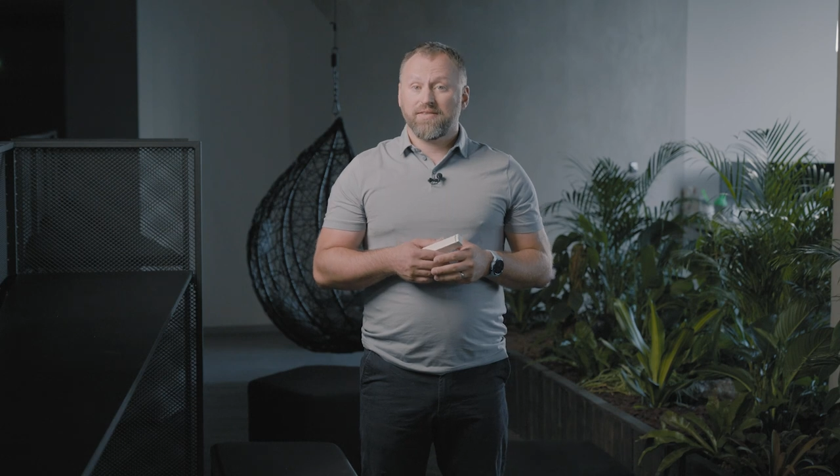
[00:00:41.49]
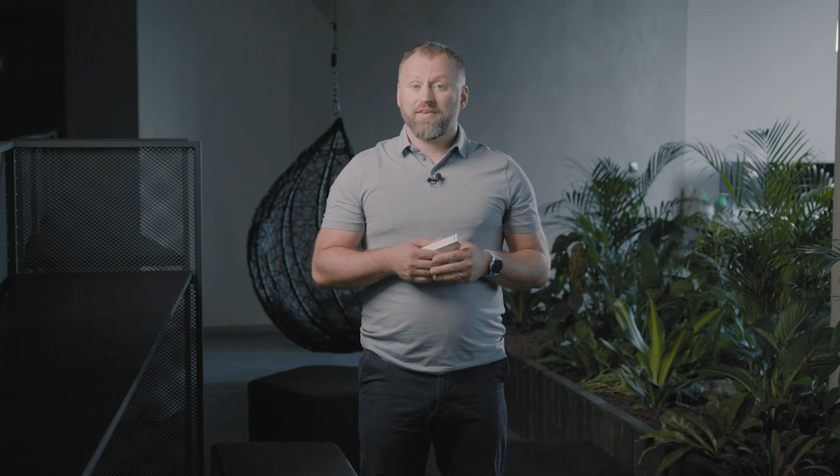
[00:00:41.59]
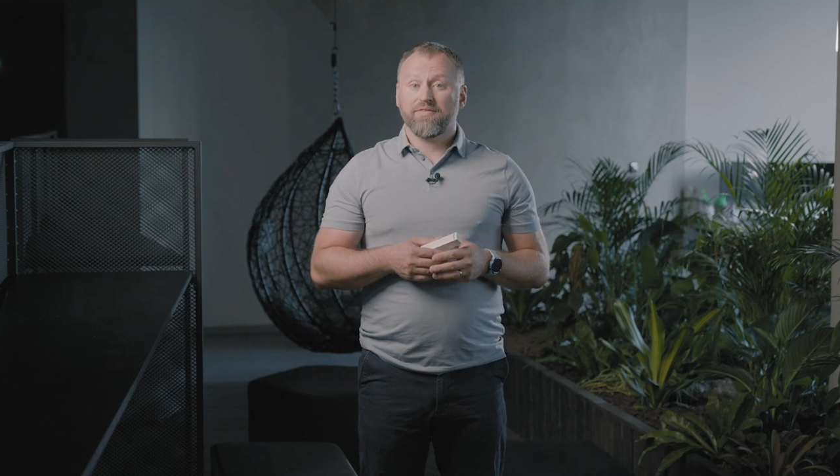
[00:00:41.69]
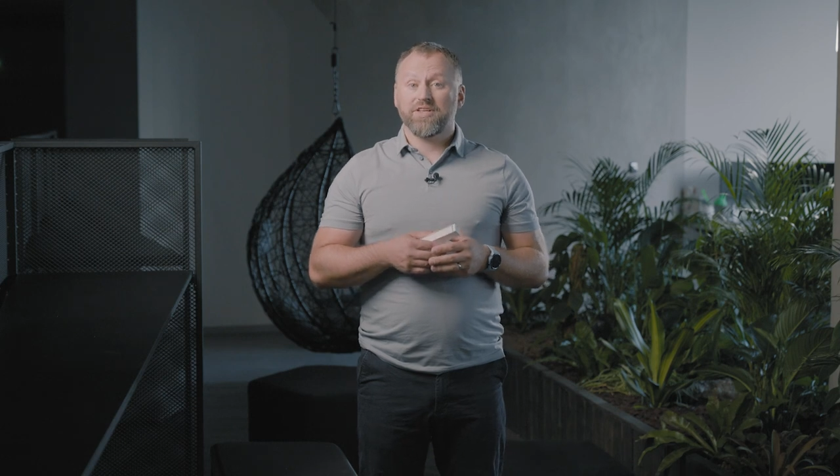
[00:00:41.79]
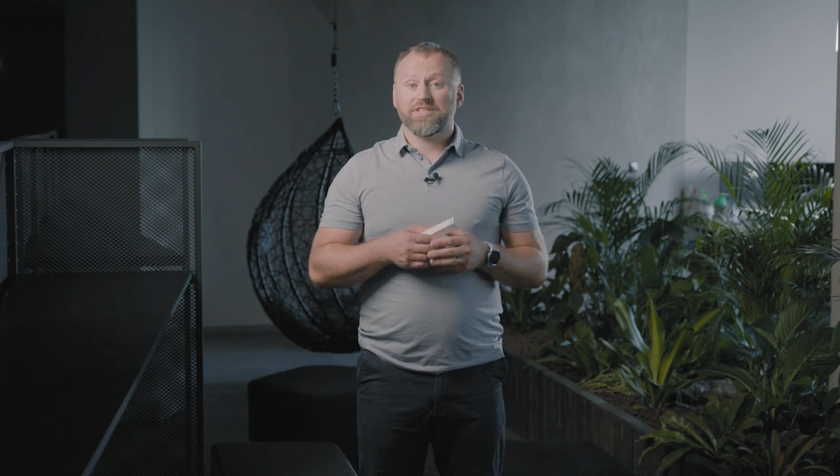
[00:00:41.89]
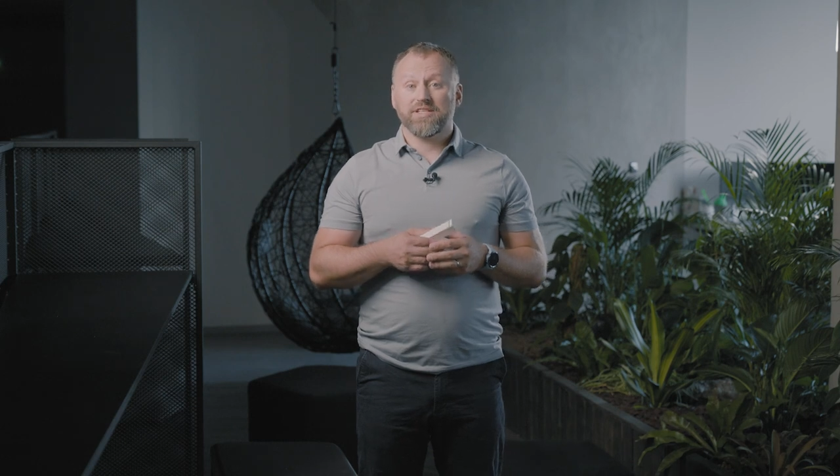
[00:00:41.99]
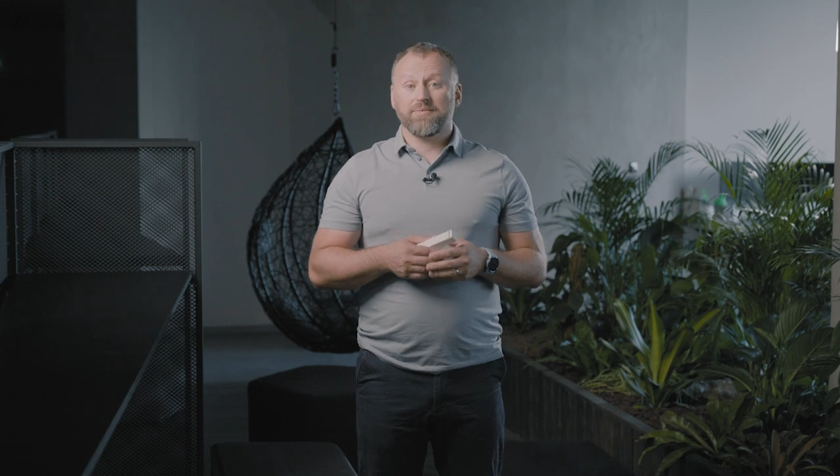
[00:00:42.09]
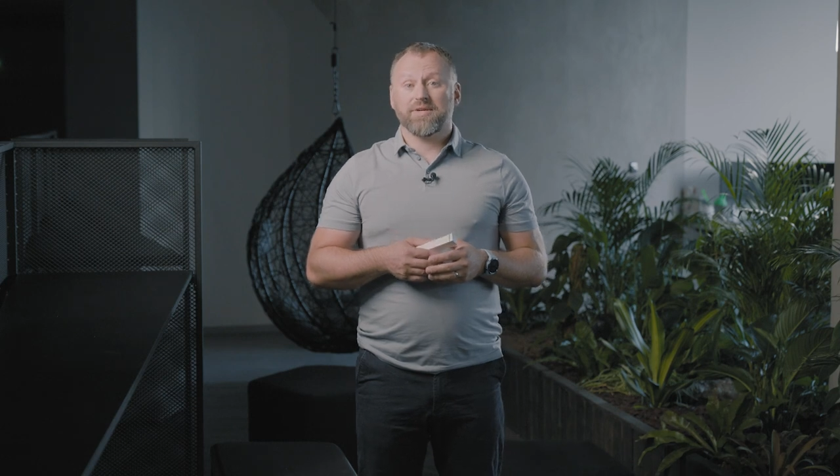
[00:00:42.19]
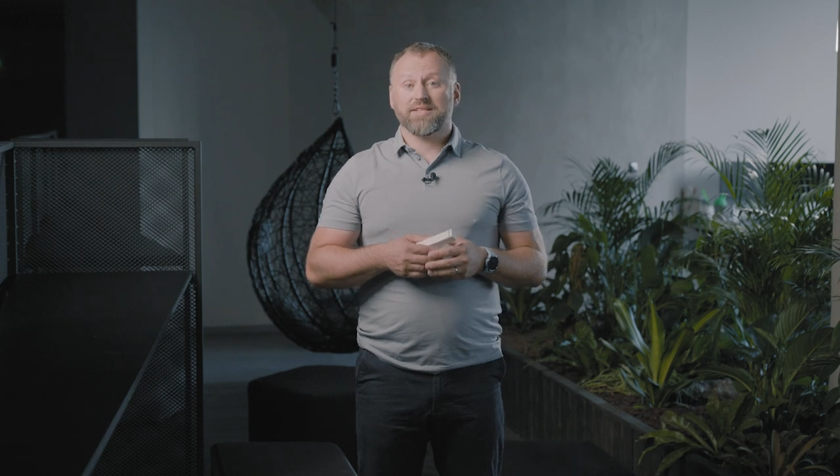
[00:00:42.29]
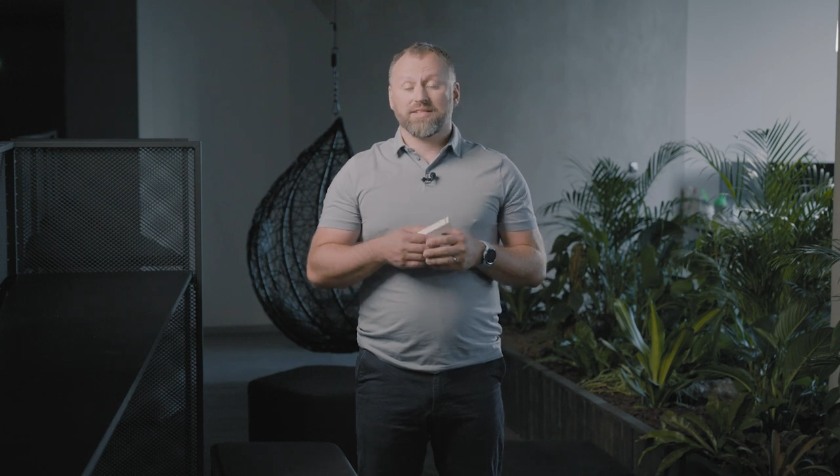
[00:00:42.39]
while
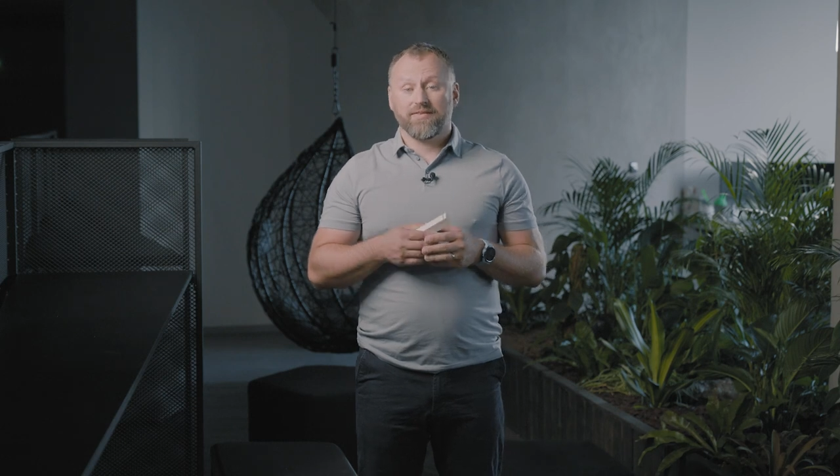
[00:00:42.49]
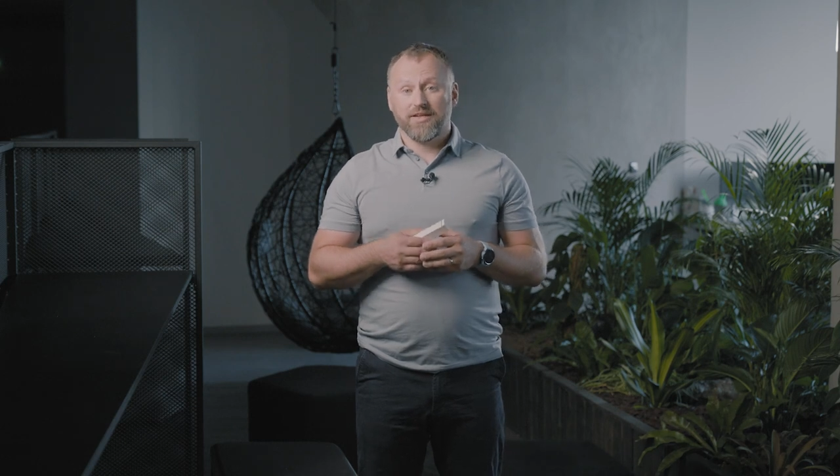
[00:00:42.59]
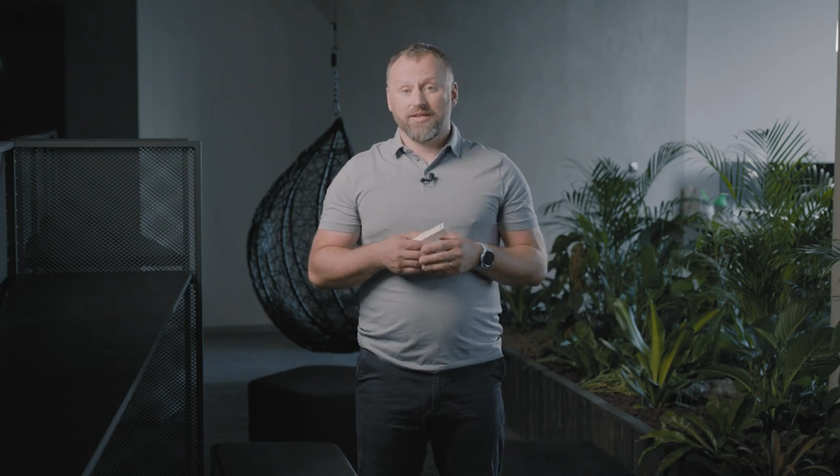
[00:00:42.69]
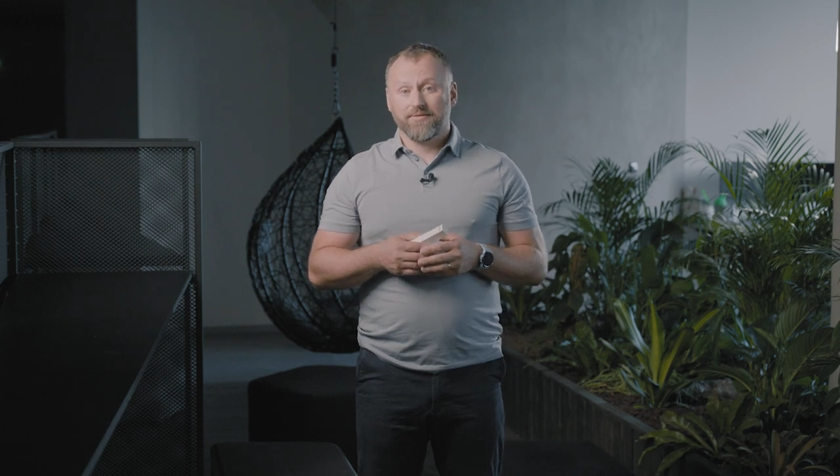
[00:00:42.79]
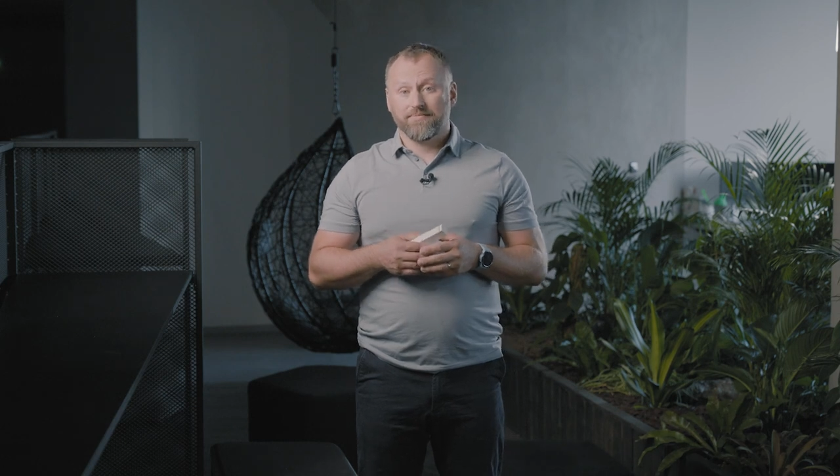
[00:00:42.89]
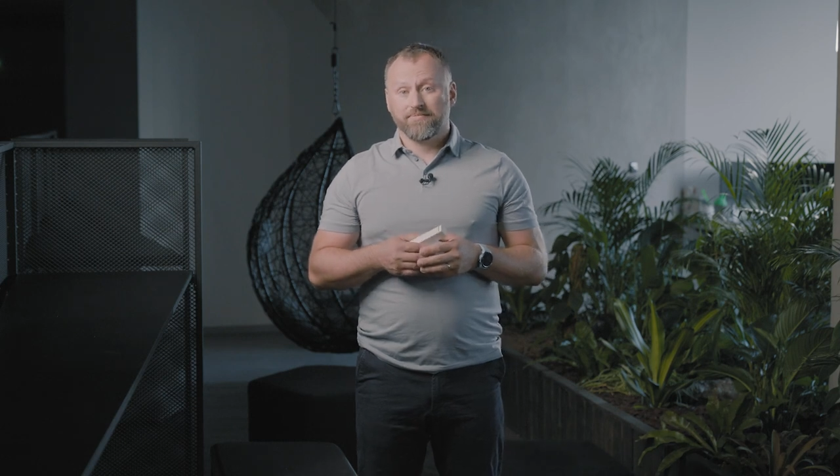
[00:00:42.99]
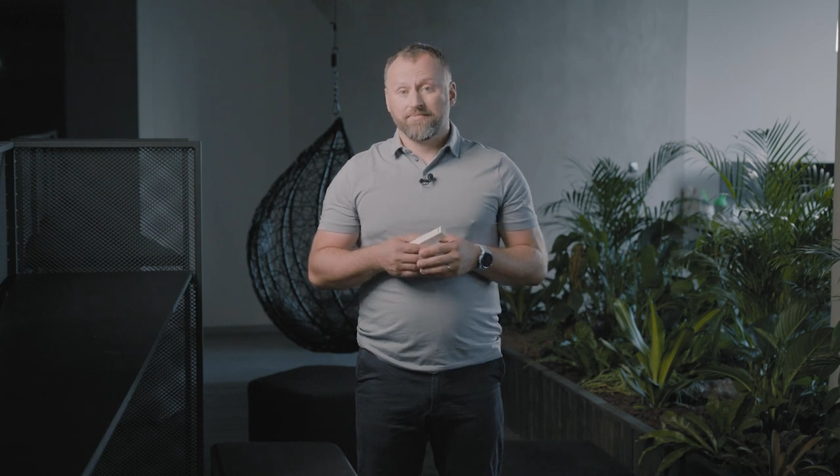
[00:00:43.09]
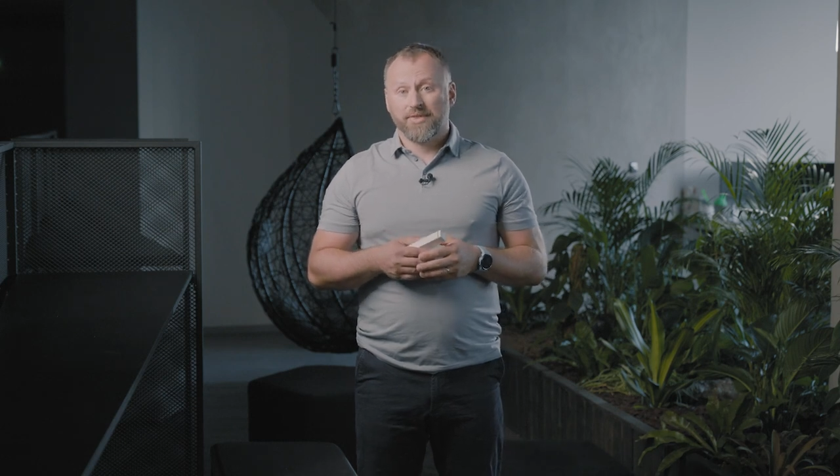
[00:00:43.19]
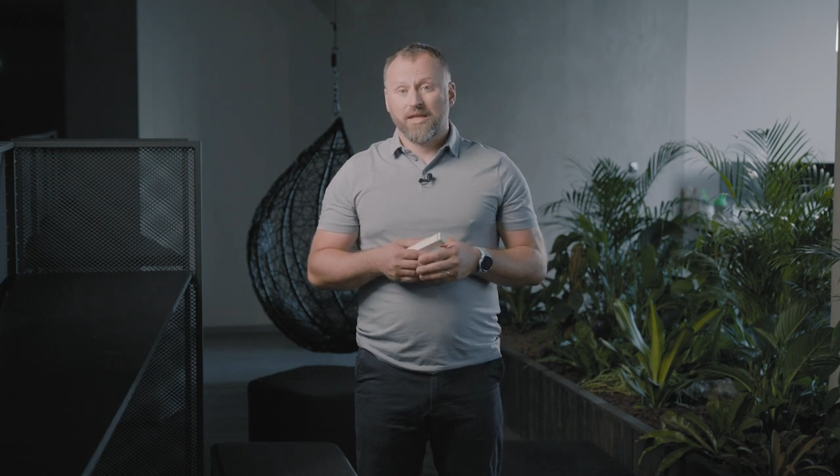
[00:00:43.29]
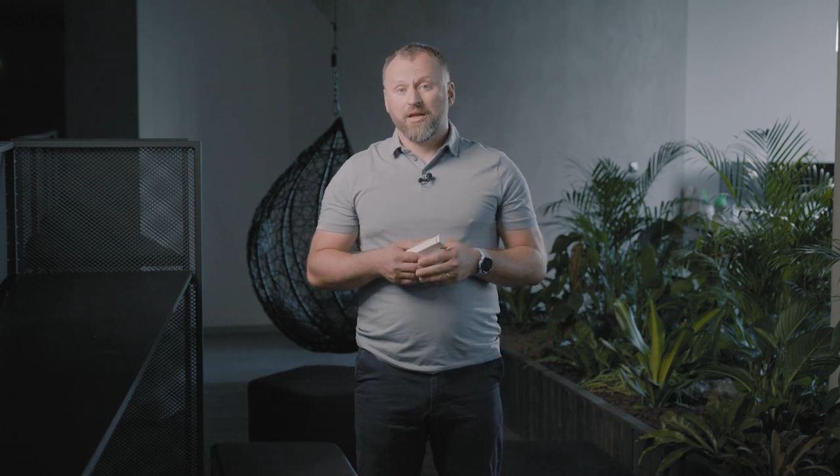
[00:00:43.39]
saving the battery.